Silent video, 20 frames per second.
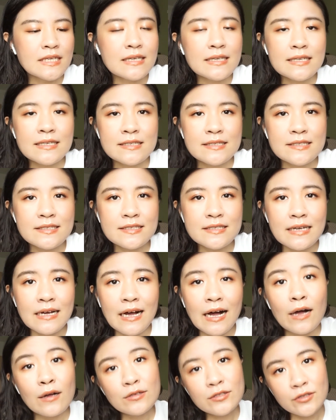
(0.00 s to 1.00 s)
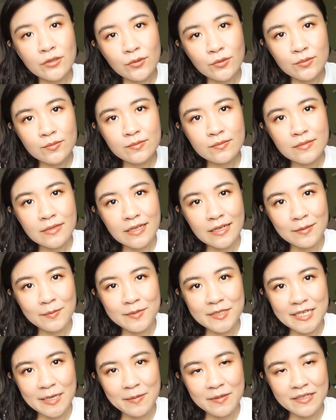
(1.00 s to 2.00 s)
It's also a
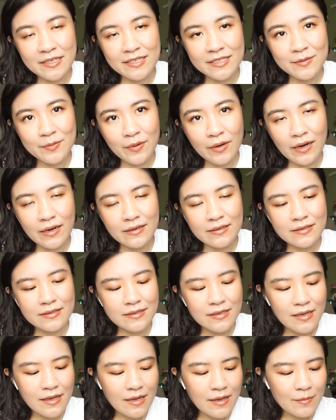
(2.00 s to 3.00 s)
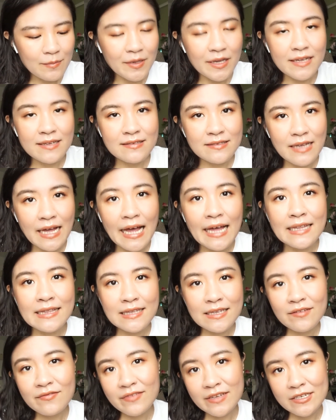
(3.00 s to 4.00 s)
Japanese brand because I
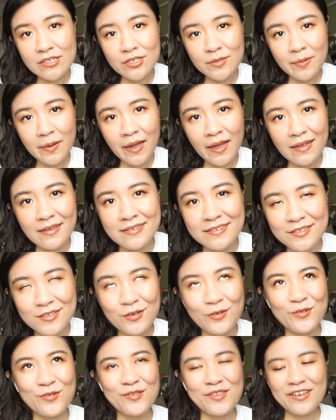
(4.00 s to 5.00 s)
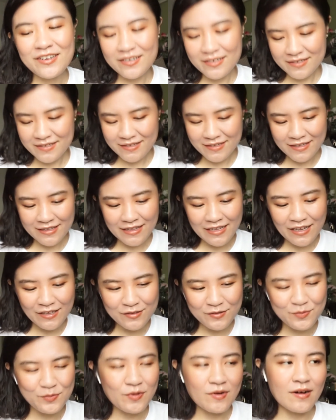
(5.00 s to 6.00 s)
live in Japan, so there's a
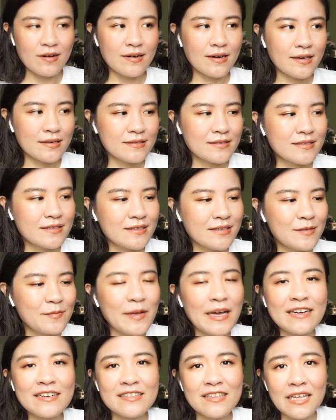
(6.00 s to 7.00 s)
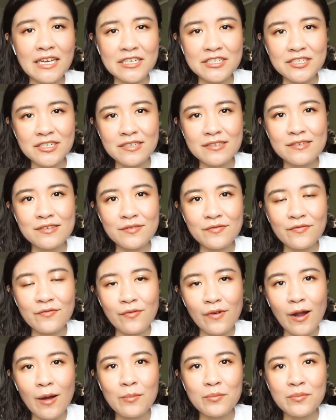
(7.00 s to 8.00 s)
lot of products in my collection is
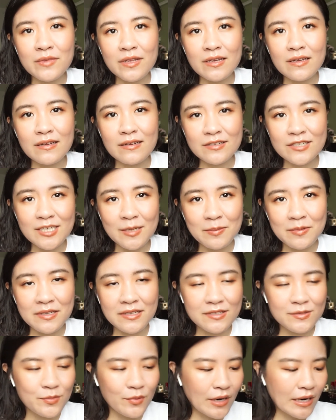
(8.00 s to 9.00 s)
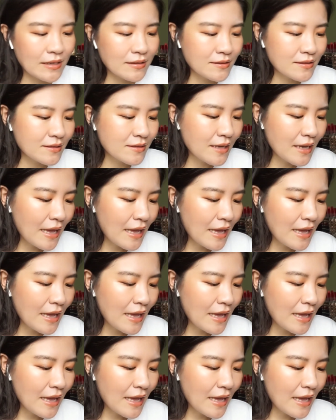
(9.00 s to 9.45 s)
from the Japanese brands.